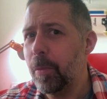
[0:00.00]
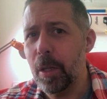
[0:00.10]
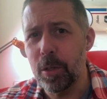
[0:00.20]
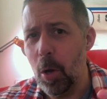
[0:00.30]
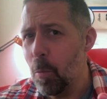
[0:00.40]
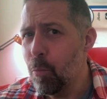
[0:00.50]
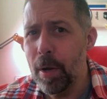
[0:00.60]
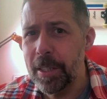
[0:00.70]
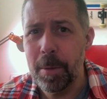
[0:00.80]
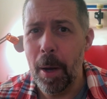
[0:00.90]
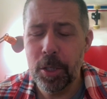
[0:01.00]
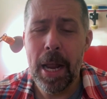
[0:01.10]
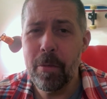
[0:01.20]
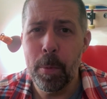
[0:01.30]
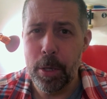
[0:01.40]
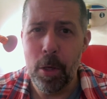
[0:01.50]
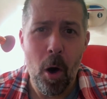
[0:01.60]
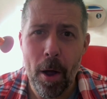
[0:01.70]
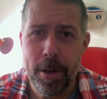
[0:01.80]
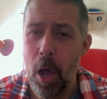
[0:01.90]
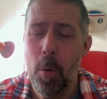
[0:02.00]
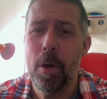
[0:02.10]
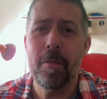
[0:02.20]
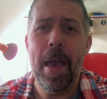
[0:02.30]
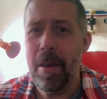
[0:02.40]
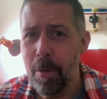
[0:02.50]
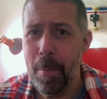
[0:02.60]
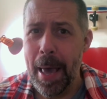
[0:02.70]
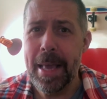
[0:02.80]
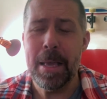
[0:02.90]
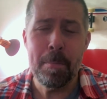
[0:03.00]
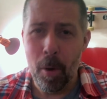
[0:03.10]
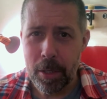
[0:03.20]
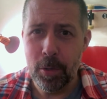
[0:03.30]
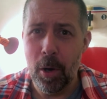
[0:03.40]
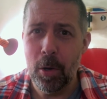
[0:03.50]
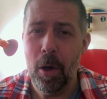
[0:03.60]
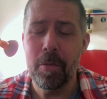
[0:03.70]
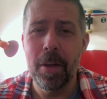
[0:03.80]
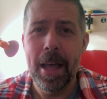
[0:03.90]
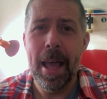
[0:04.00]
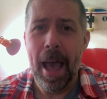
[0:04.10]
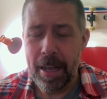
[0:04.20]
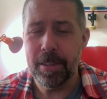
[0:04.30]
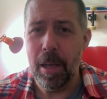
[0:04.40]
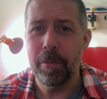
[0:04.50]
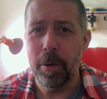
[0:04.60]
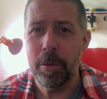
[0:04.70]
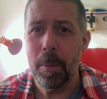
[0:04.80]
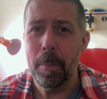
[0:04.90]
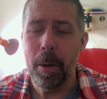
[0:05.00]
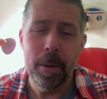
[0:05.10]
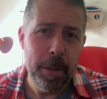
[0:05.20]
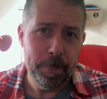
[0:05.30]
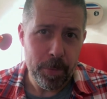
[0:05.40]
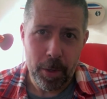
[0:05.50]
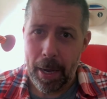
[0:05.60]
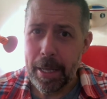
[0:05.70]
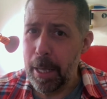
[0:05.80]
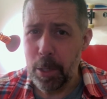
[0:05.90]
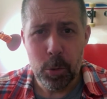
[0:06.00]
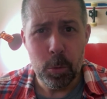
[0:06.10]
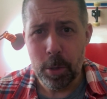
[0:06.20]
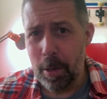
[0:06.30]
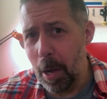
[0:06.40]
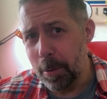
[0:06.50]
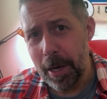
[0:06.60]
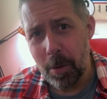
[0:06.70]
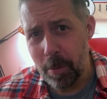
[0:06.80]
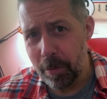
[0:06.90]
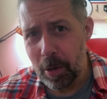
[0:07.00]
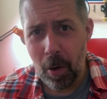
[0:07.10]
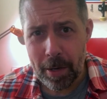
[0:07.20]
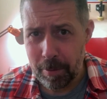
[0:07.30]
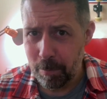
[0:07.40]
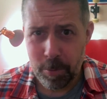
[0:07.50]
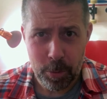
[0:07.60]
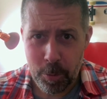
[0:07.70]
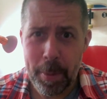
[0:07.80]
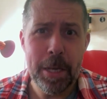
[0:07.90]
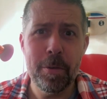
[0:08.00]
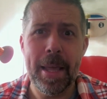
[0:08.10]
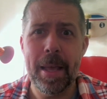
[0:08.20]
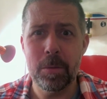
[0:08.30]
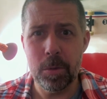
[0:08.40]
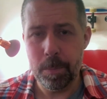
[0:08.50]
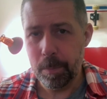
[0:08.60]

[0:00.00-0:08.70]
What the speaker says: So pretty much everybody that I know and have ever met in my entire life has that phone number. Okay, it's also loaded up with client social media accounts.